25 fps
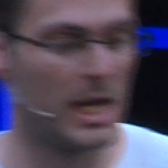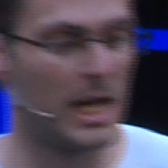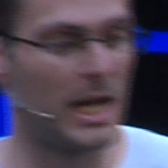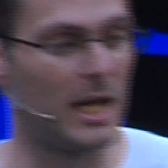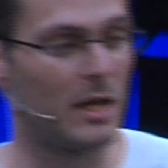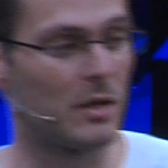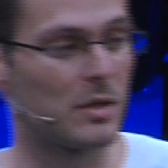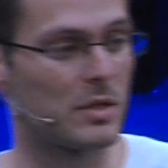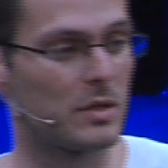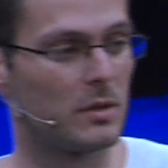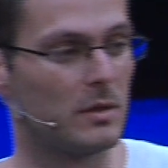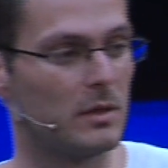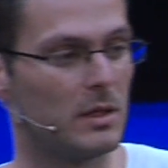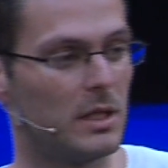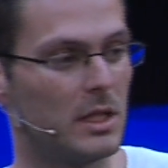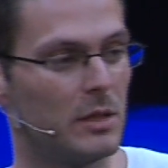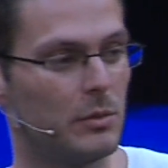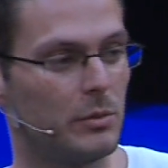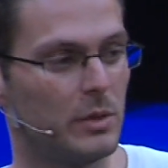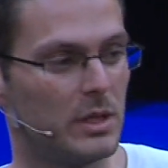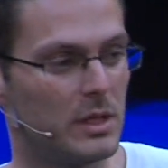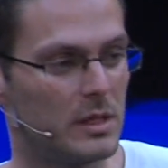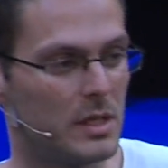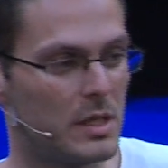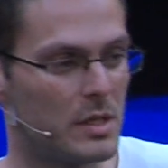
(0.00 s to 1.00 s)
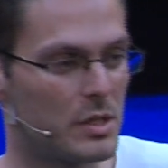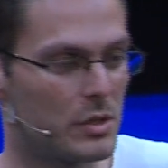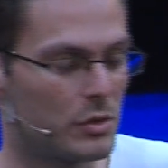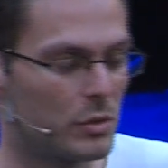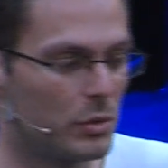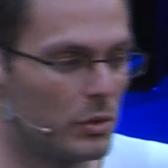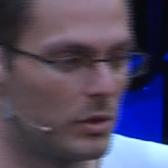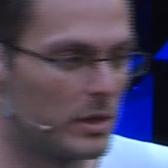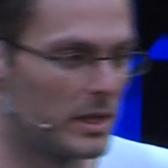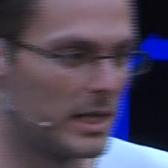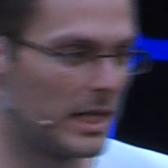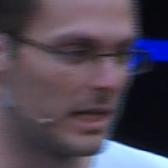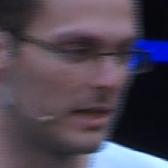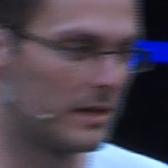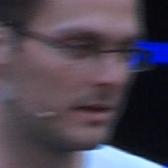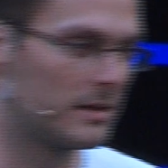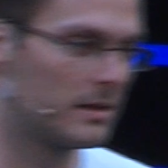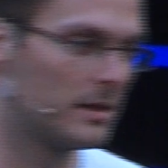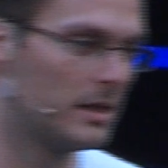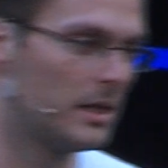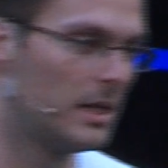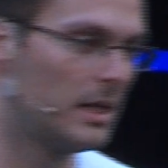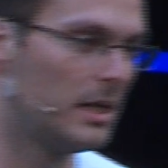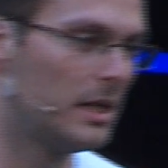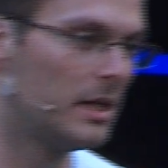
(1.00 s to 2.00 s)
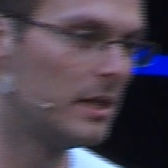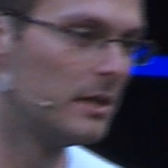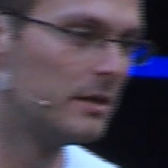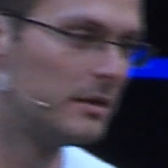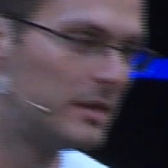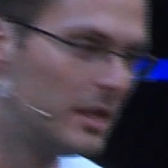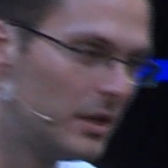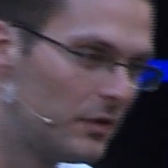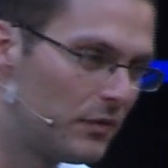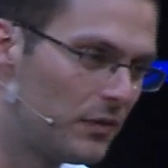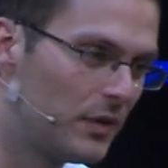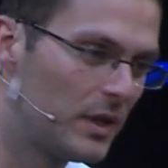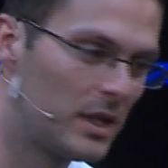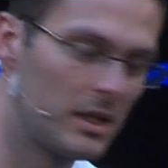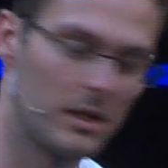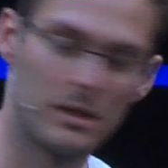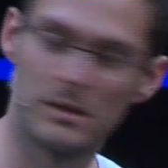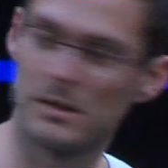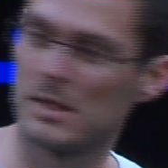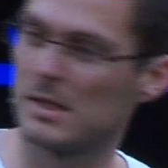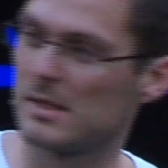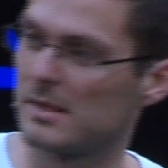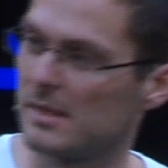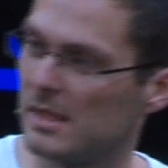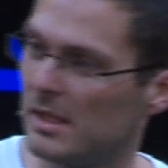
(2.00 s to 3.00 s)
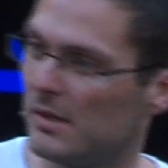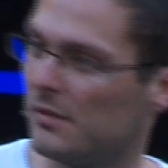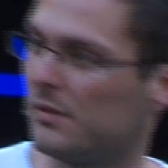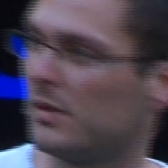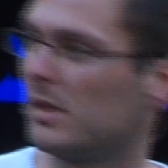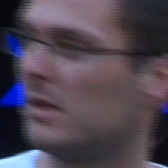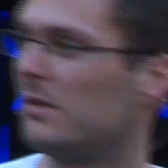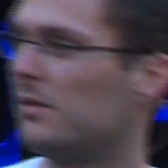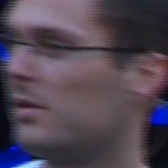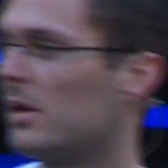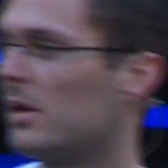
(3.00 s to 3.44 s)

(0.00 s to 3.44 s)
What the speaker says: I also learned with this tour that difficult is different